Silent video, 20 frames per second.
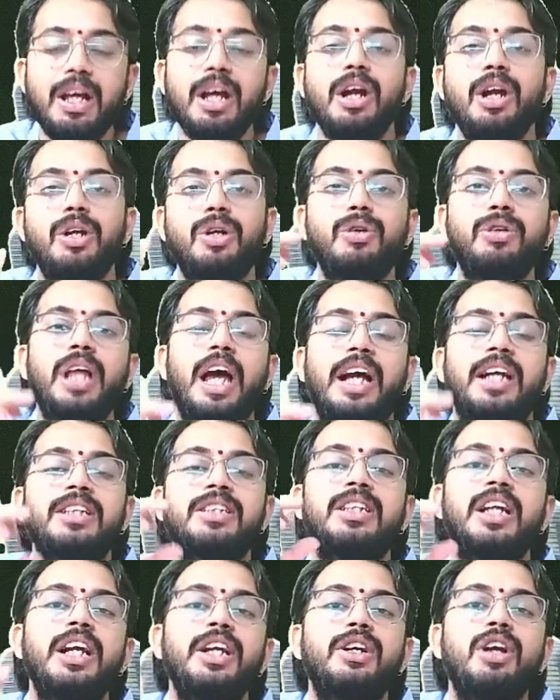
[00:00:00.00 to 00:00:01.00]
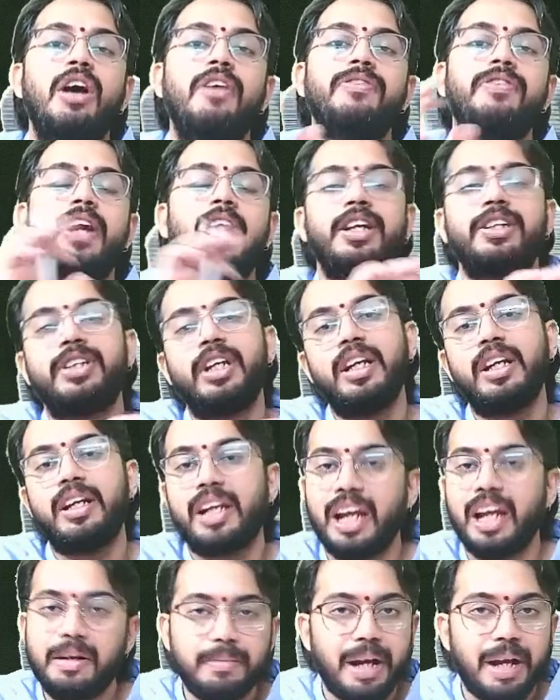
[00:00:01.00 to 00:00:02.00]
to the extent of deduction
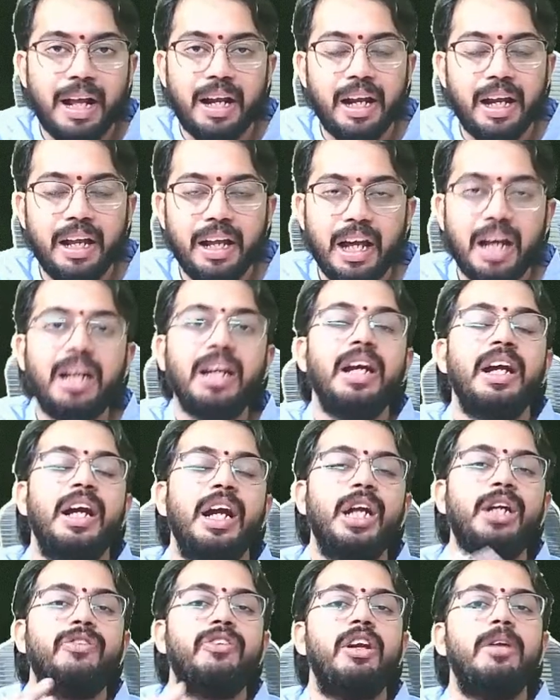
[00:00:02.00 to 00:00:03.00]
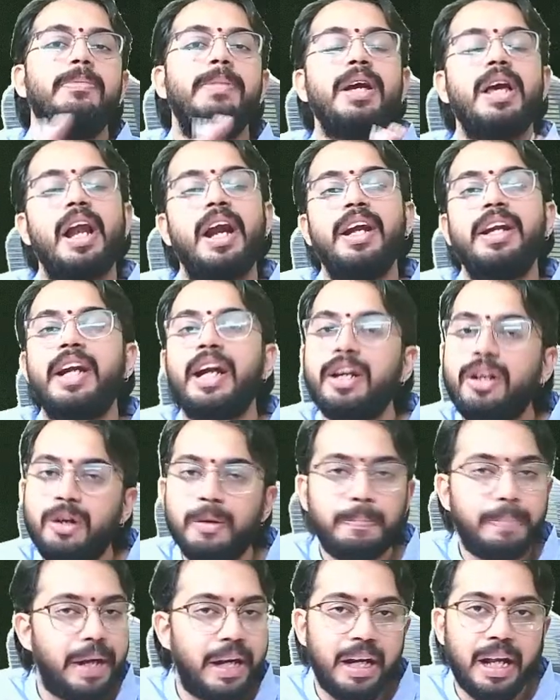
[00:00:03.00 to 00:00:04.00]
claimed earlier, it will be credited to
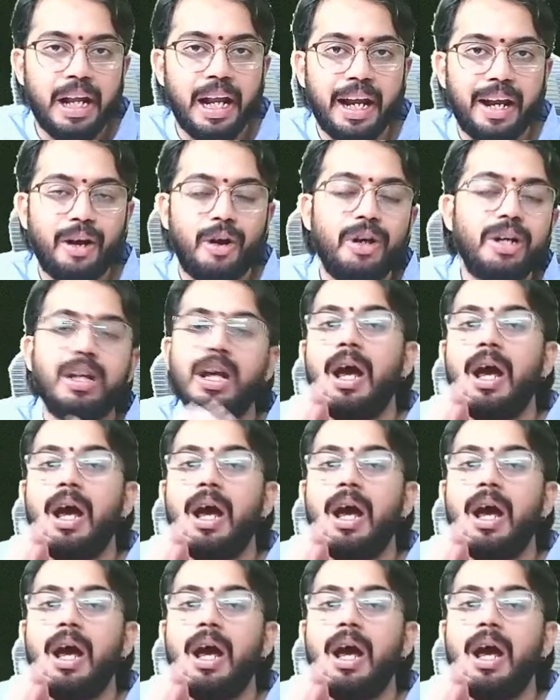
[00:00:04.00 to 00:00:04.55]
P&L account.